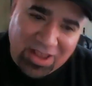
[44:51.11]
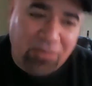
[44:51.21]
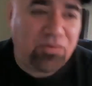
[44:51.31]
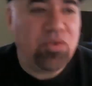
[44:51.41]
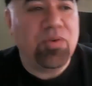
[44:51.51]

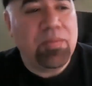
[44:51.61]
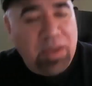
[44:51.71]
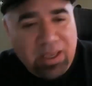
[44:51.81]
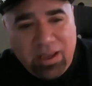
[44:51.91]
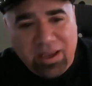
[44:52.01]
For
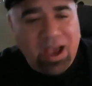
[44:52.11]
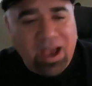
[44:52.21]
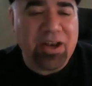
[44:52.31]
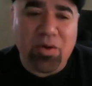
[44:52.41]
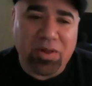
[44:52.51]
me, I
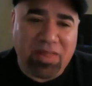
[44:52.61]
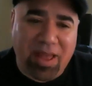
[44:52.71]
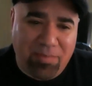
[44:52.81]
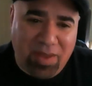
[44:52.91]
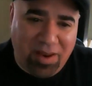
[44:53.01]
know what
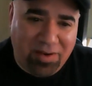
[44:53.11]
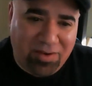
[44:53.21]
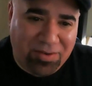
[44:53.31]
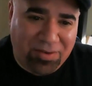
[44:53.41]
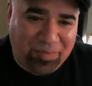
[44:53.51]
that meant.
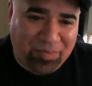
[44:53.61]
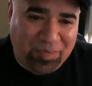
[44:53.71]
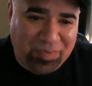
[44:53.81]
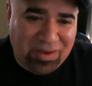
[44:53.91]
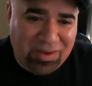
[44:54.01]

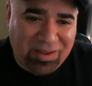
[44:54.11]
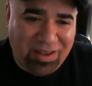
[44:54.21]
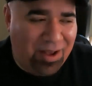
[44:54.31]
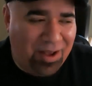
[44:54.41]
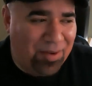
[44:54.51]

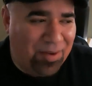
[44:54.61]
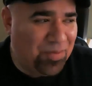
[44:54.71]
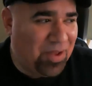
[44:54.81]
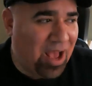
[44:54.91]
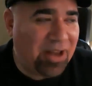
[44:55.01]

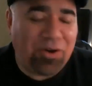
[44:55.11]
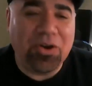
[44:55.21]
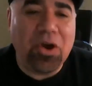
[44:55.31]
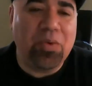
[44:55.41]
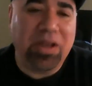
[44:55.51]
I don't
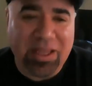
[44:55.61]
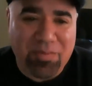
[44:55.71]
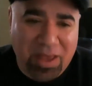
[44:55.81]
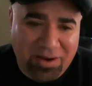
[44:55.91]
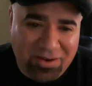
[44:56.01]
know what he
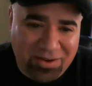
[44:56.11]
meant.